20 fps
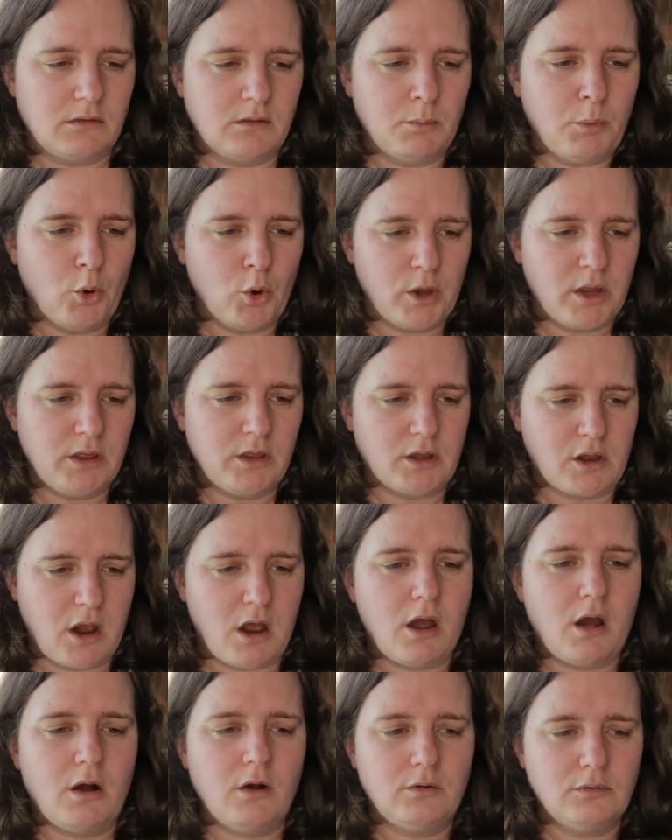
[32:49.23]
the boy and the
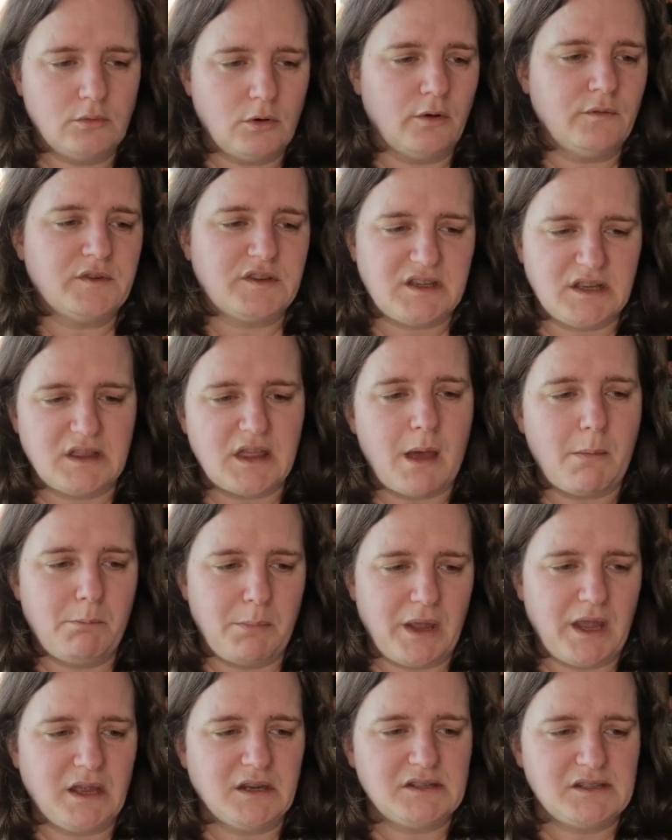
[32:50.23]
girl obviously them
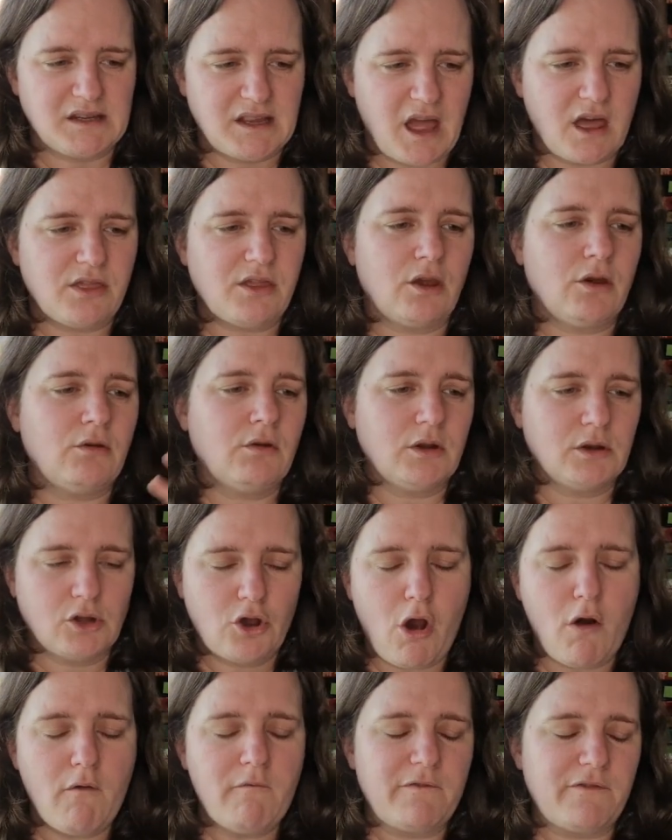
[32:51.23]
being together
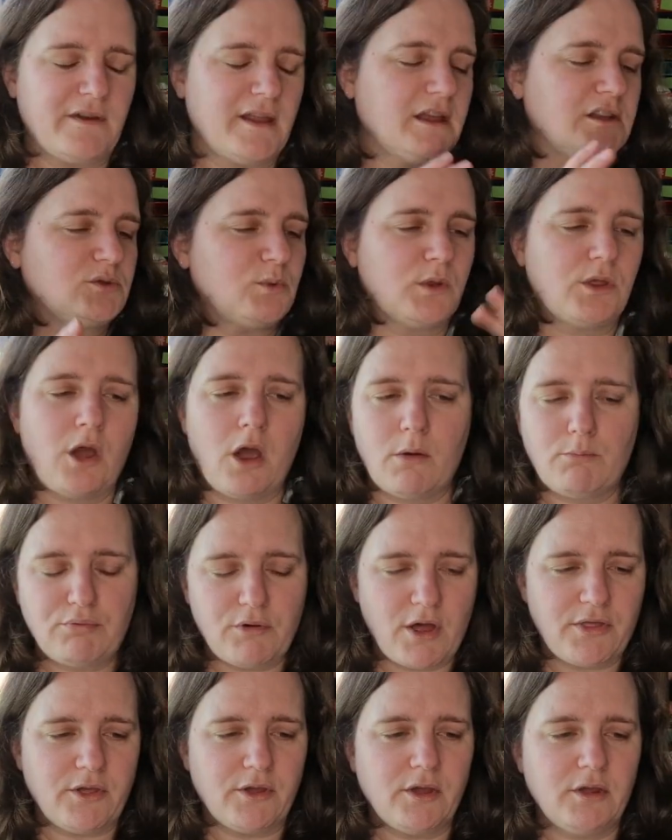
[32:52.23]
and conflict with her
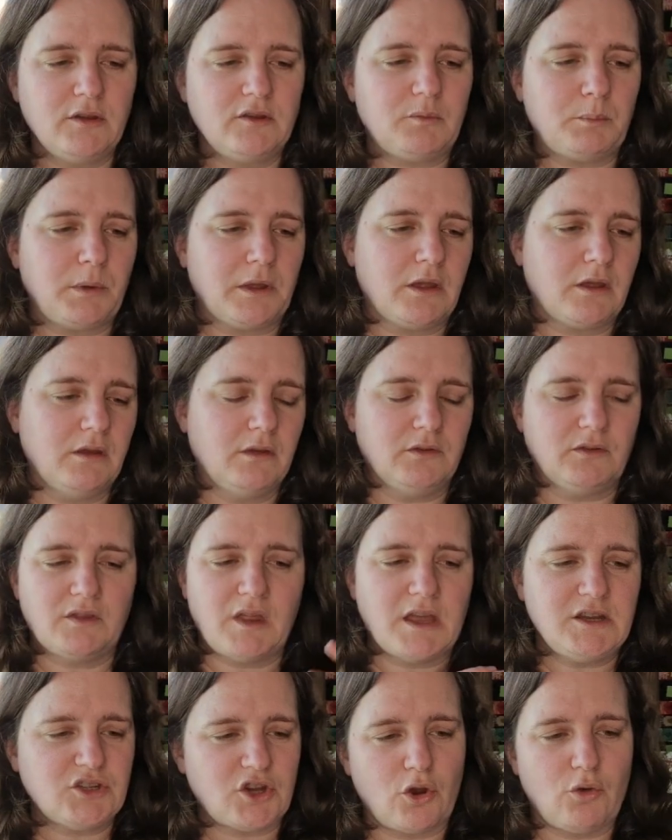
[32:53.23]
brothers because
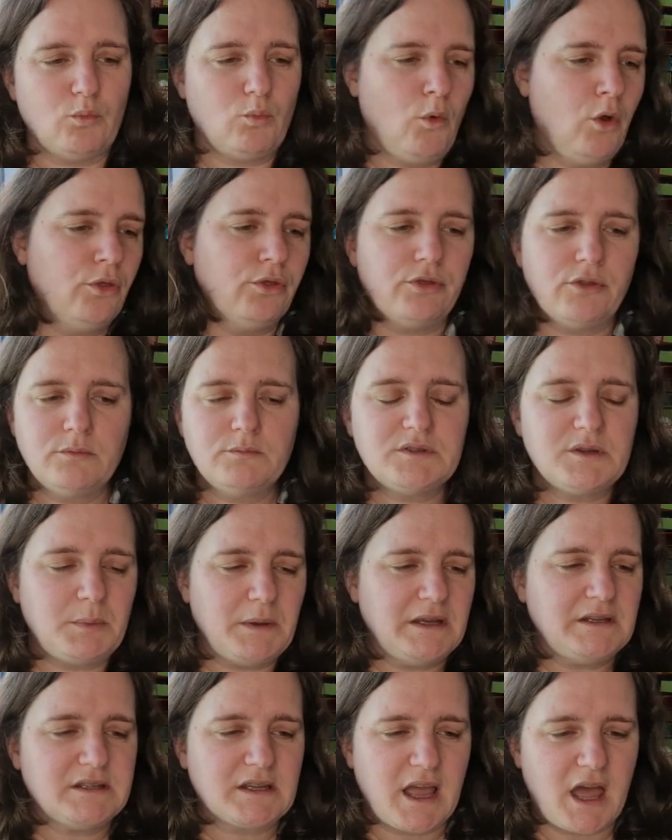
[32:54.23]
they don't want them to
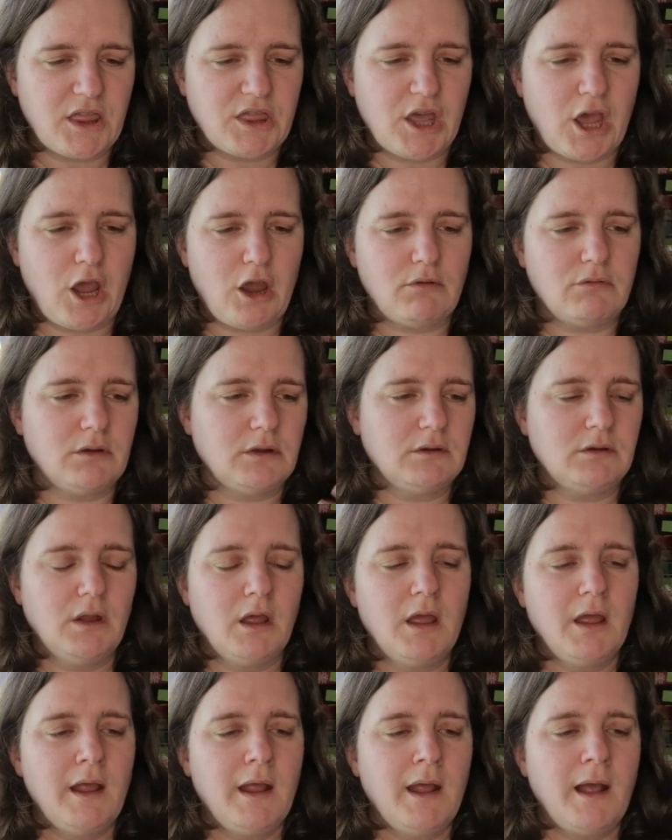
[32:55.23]
be together and
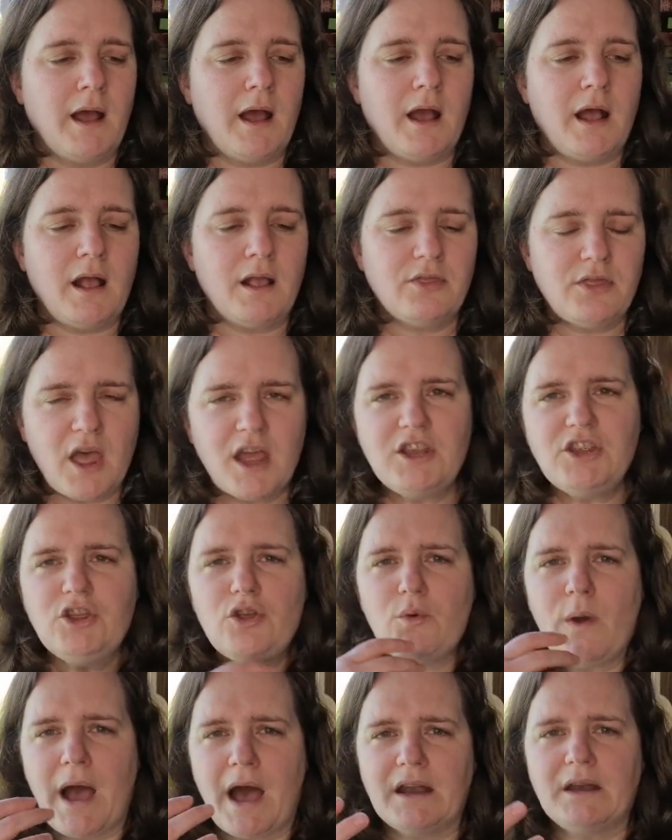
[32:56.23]
and then
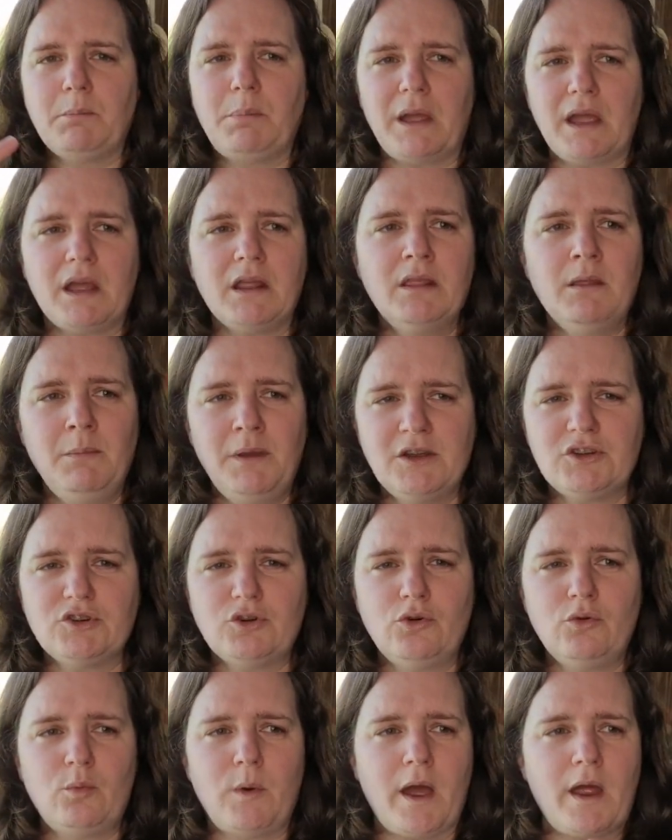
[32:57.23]
you had a bit in the
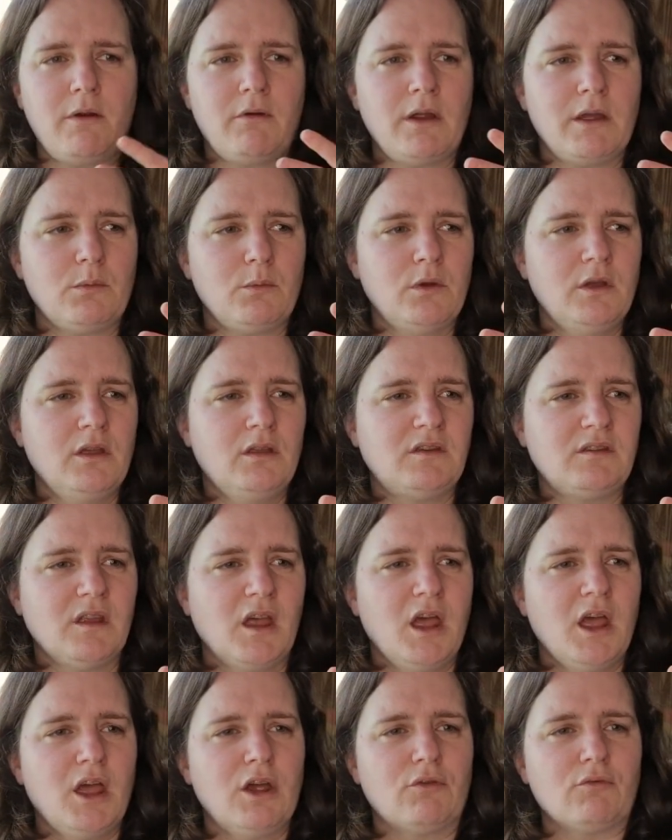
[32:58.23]
middle where it was
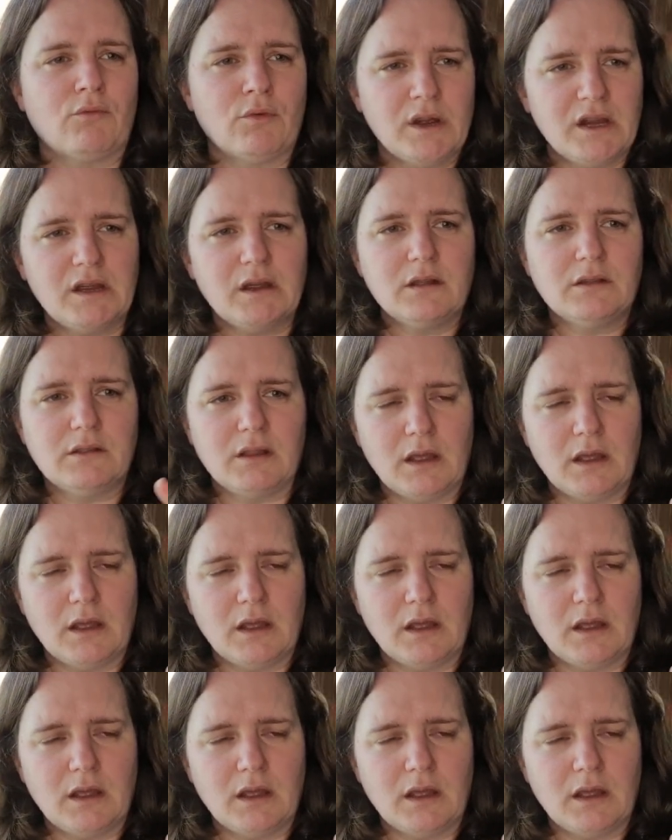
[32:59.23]
re